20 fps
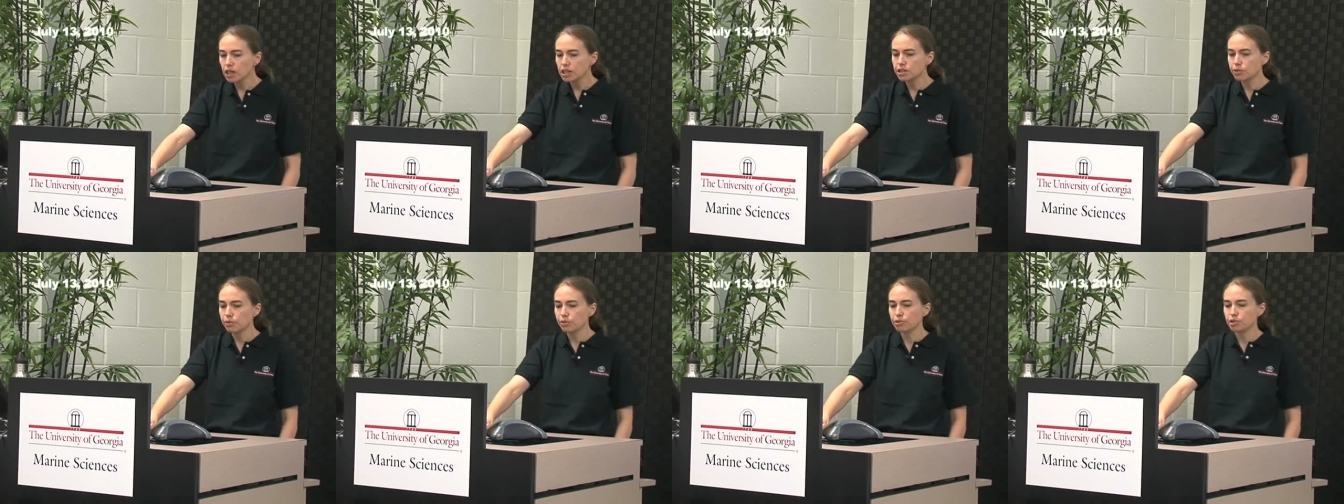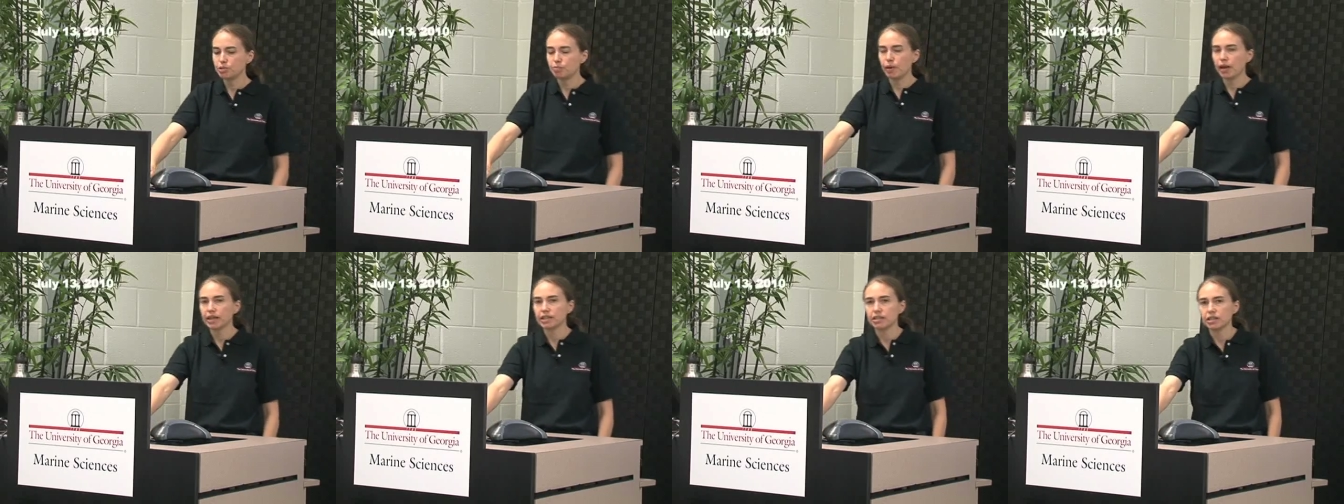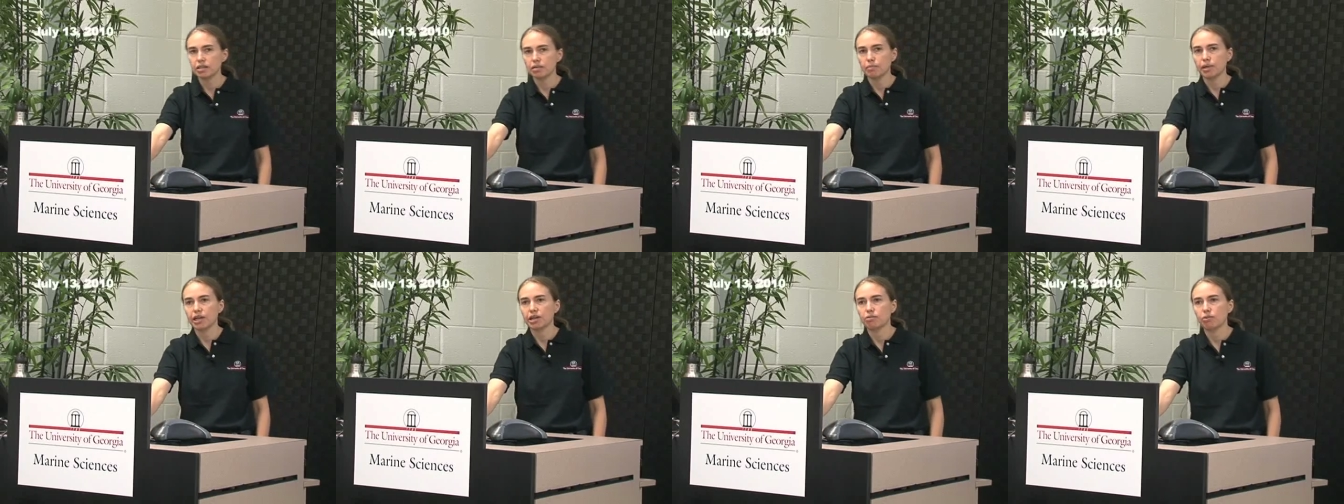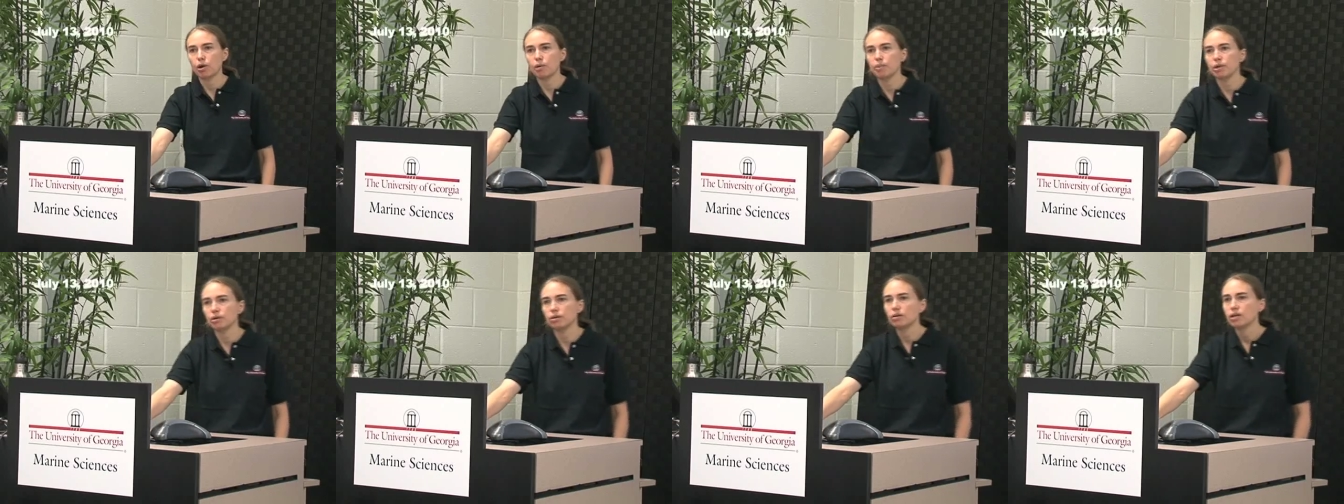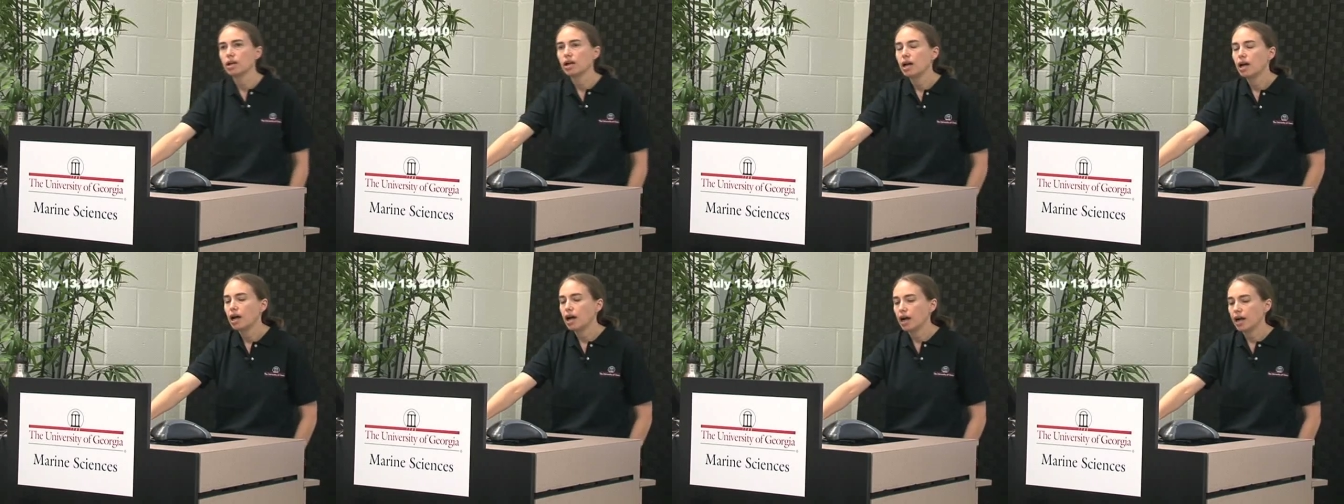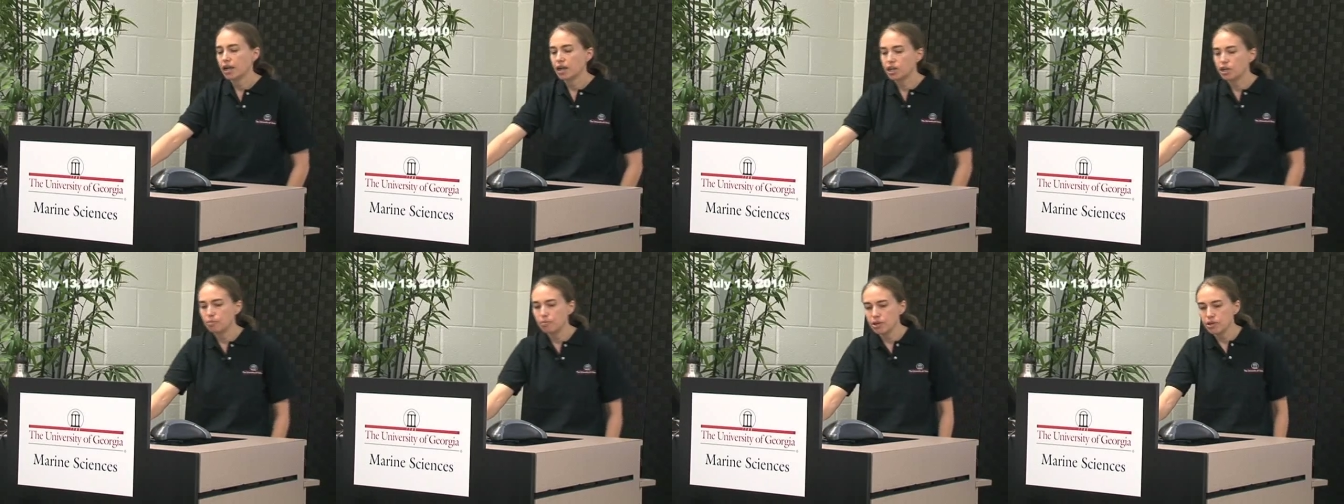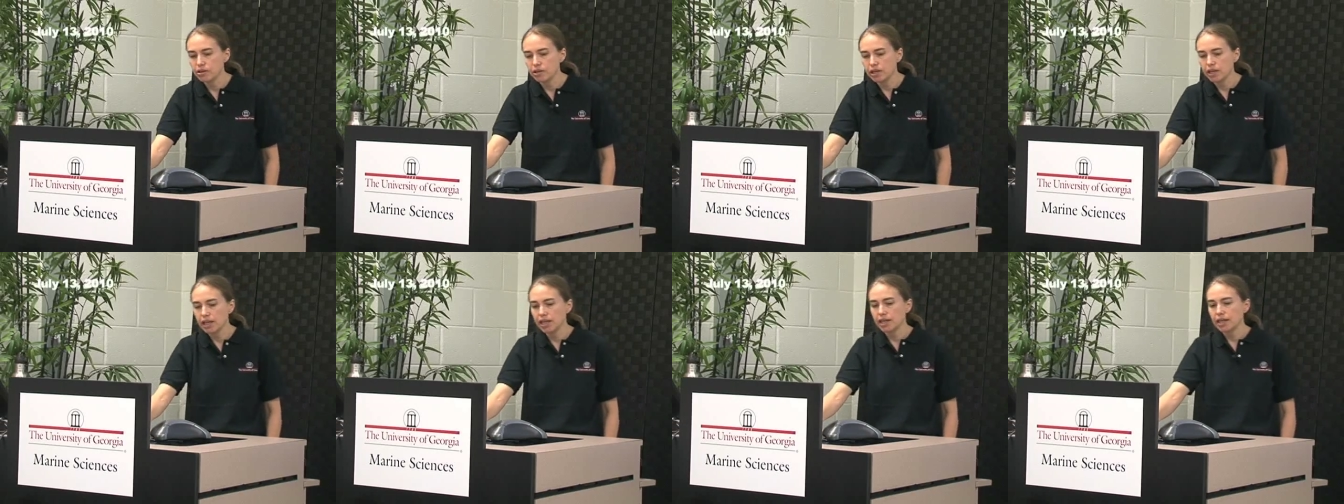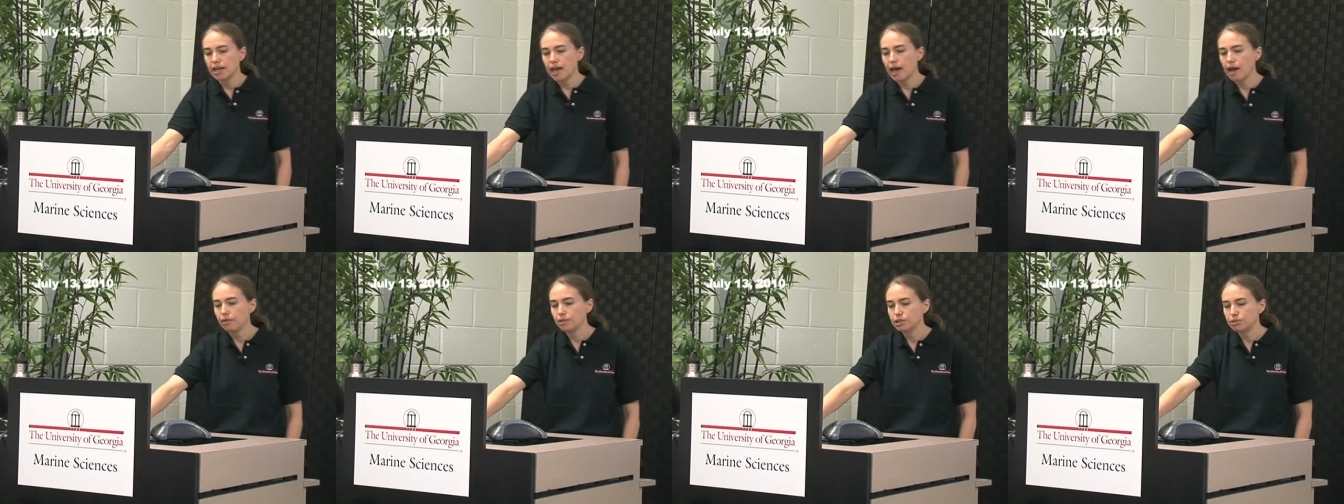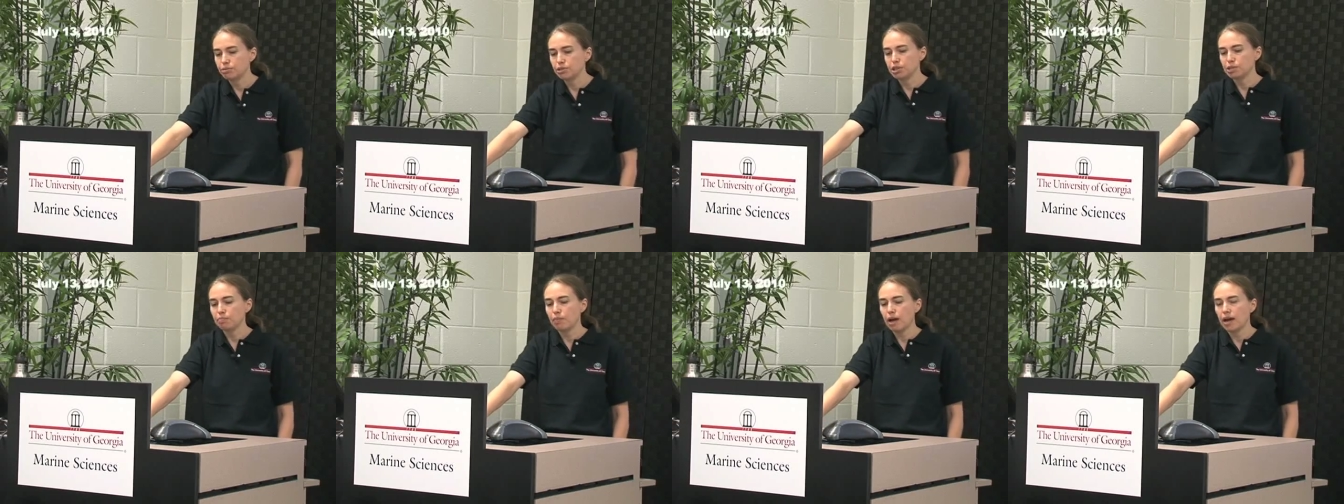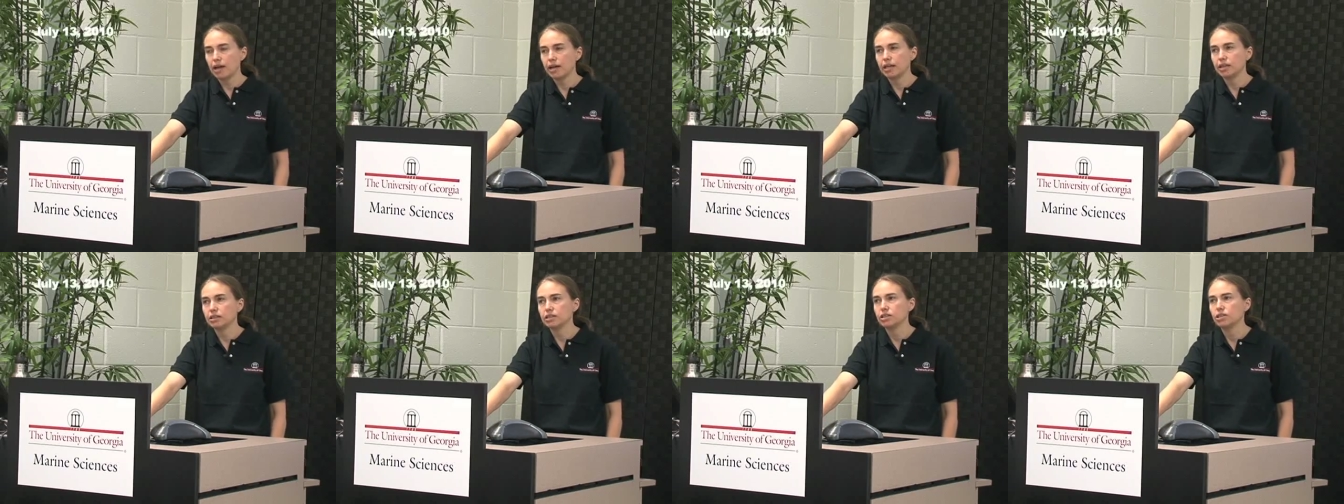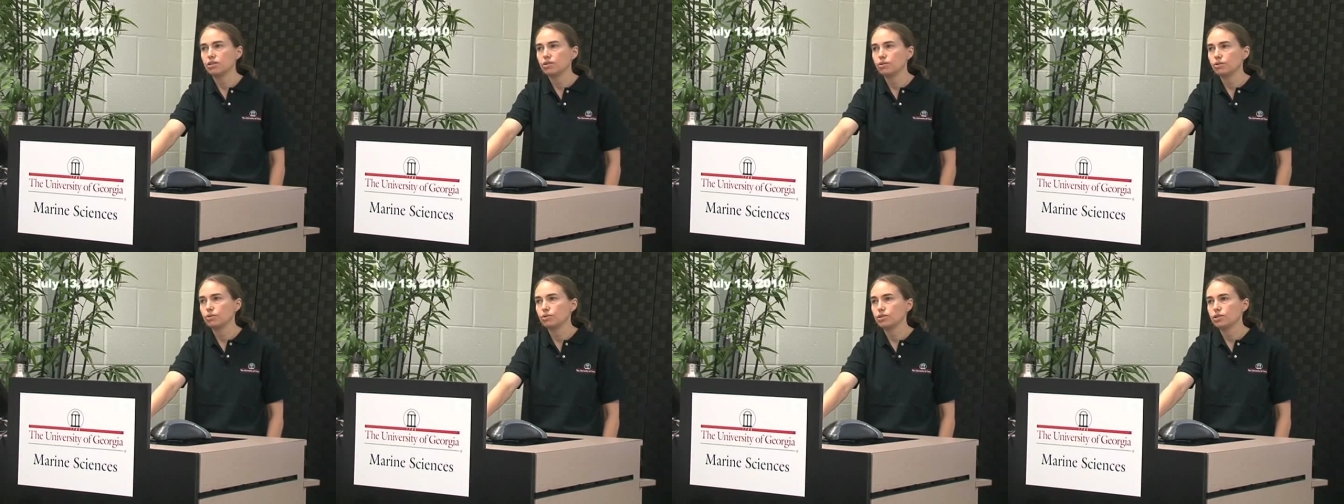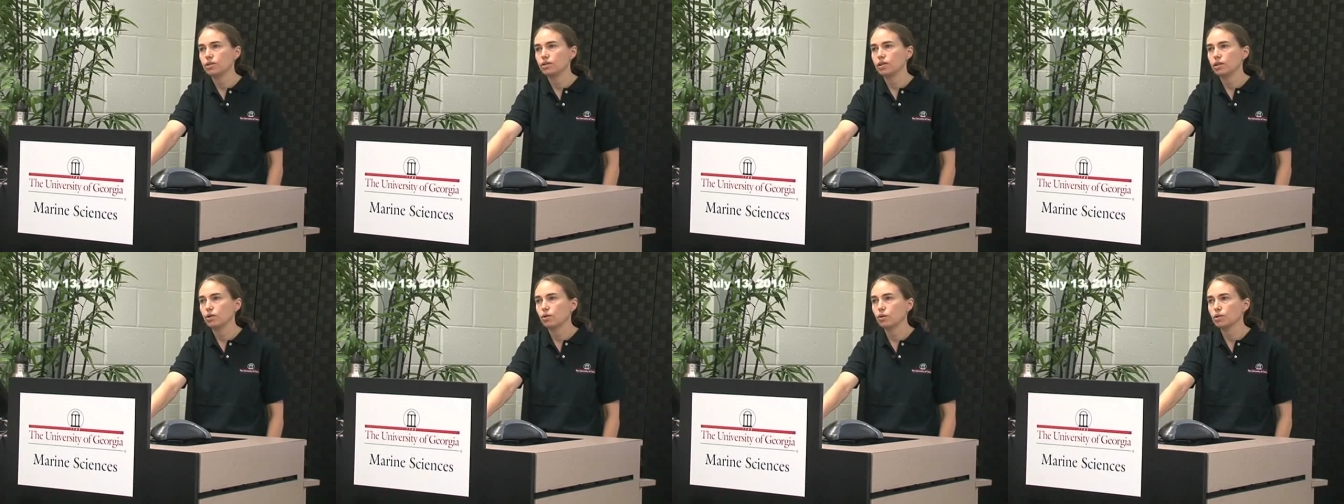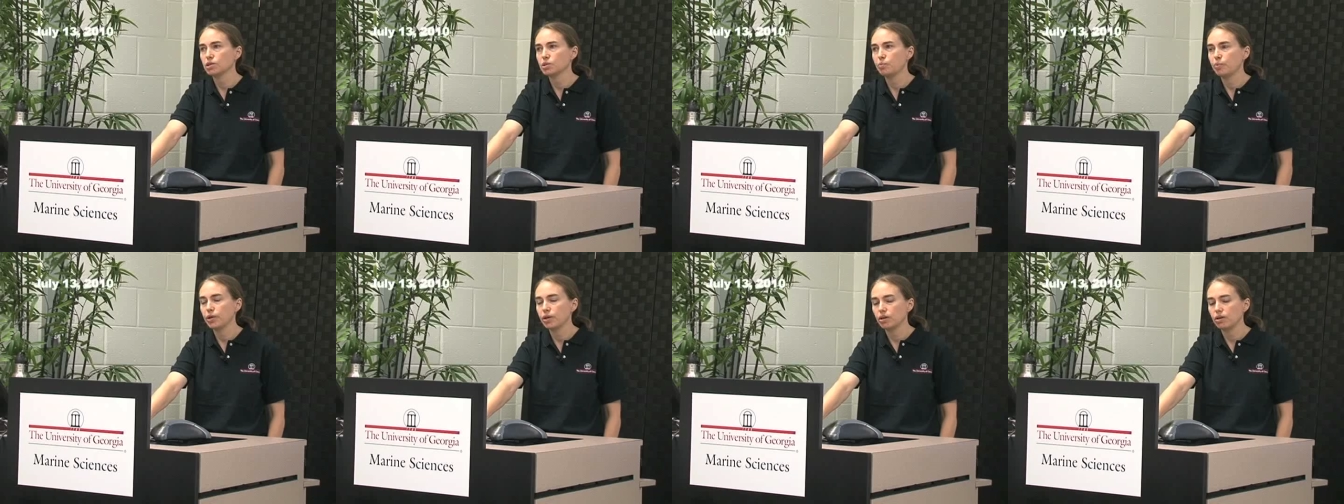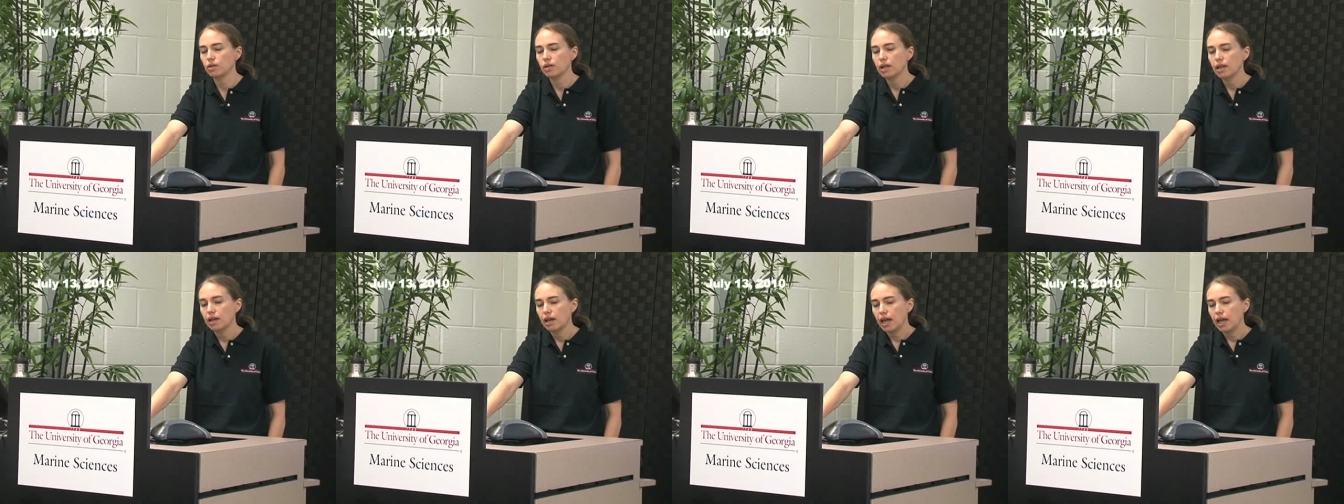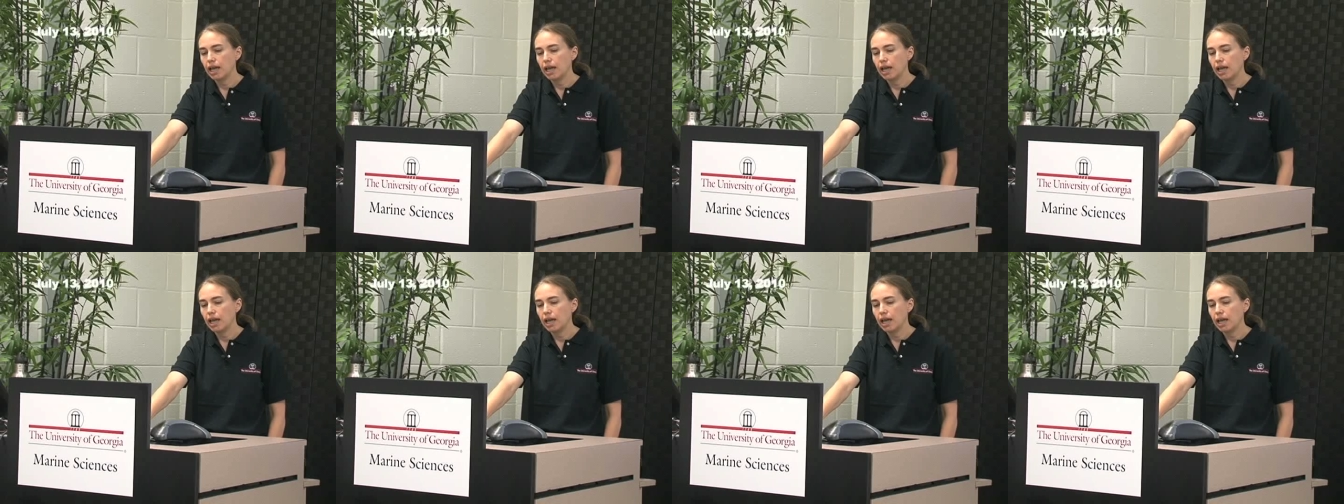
So with respect to the microbial community and how it's responding to the oil spill